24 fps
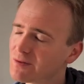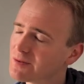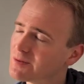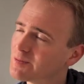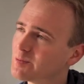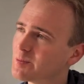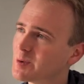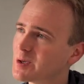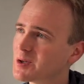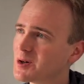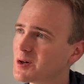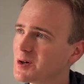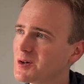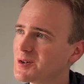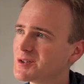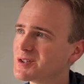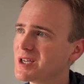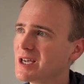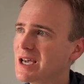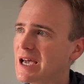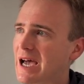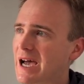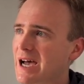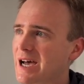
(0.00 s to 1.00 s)
because
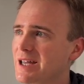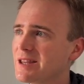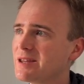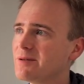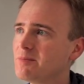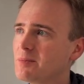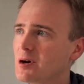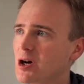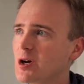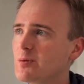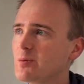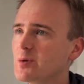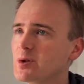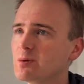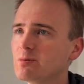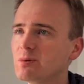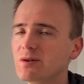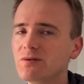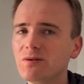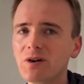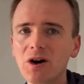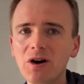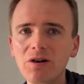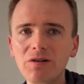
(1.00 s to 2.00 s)
at the moment, with
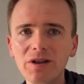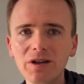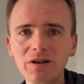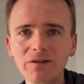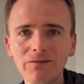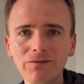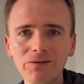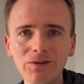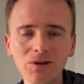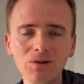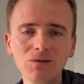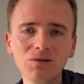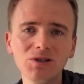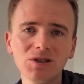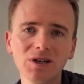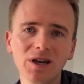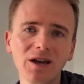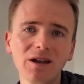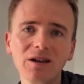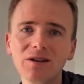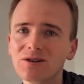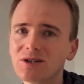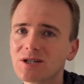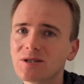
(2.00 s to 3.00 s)
only a few
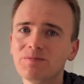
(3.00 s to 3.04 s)
changes,